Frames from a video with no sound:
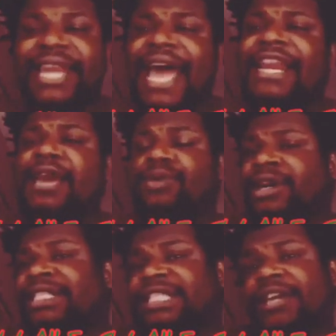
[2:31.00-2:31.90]
And now they
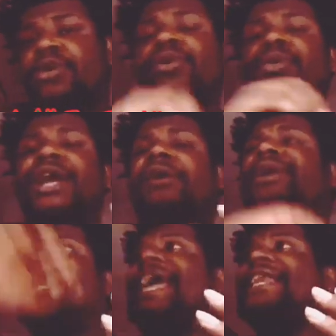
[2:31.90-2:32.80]
want to see who we
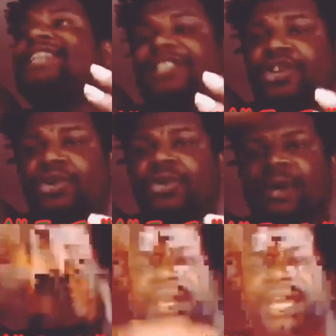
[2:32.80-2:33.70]
are related
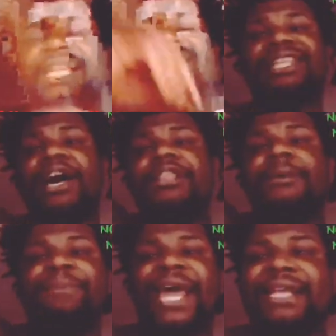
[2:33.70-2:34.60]
to in these
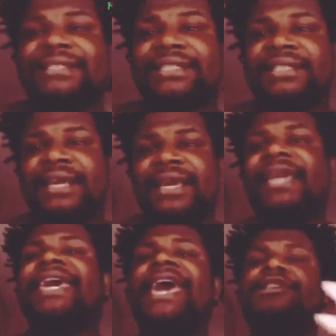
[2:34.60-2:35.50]
other places.
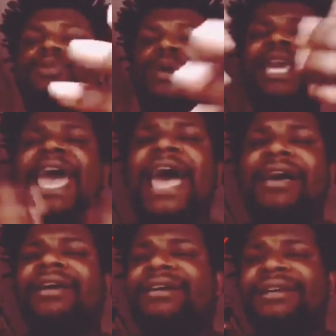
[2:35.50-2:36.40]
In case we
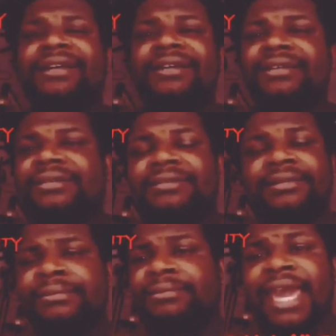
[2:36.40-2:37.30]
have...
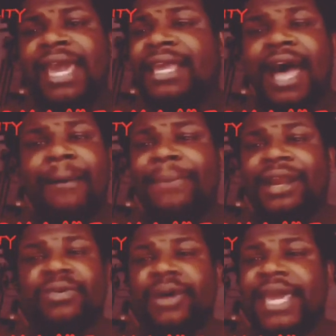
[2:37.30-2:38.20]
Man, y'all
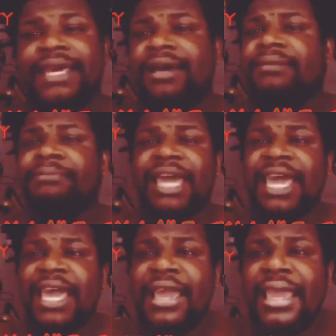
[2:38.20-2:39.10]
better wake up.
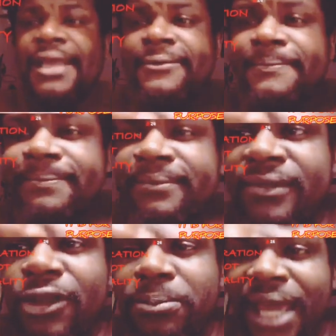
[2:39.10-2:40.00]
Man,
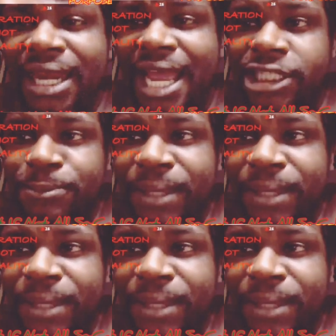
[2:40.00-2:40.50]
you better not